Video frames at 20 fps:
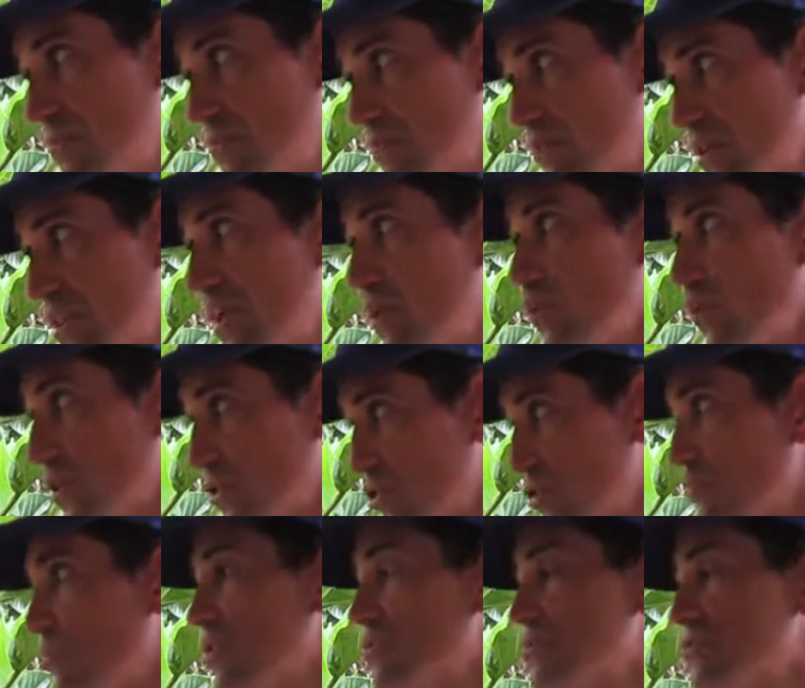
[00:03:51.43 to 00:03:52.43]
But then once
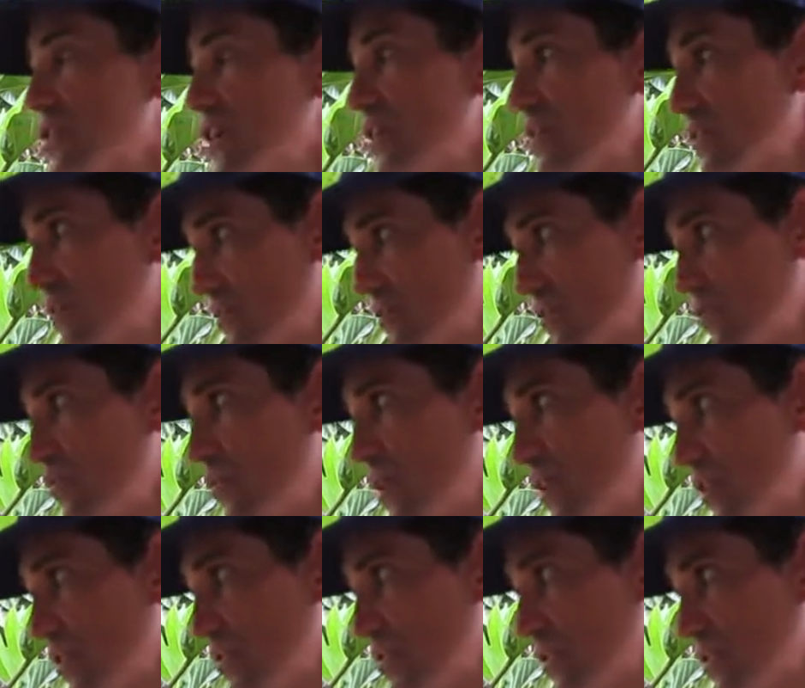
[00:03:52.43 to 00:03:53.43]
you roast it, you want
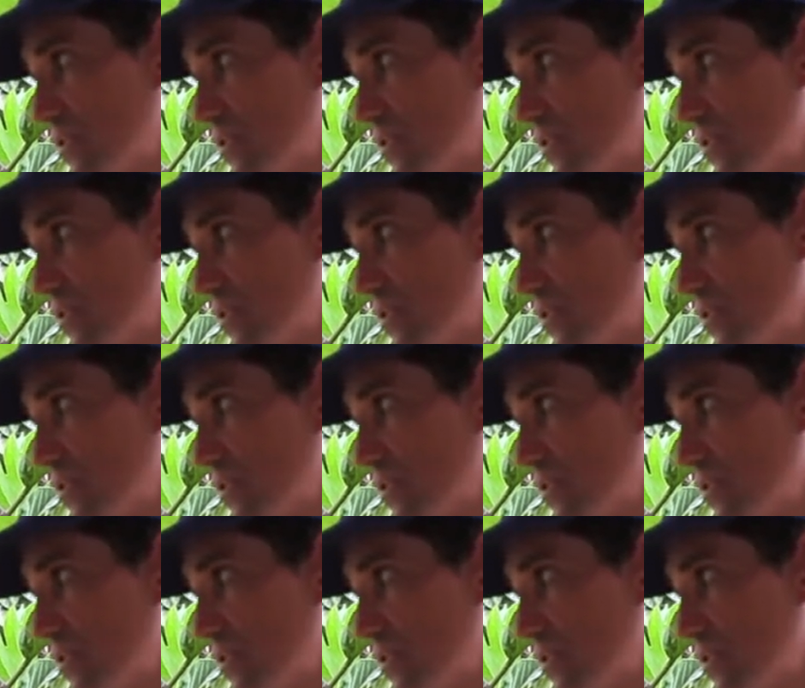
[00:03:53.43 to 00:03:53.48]
to use it.